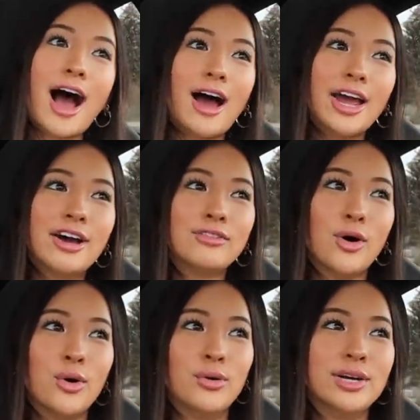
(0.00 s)
I have
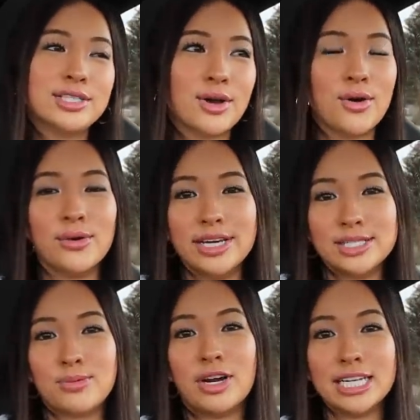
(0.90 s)
always,
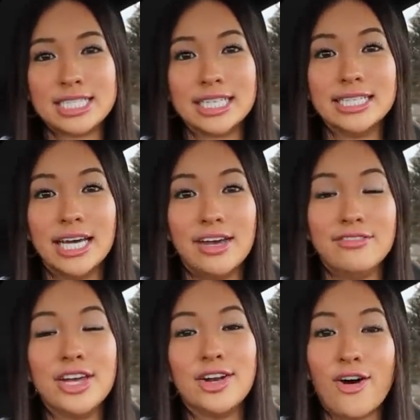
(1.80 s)
always wanted to live in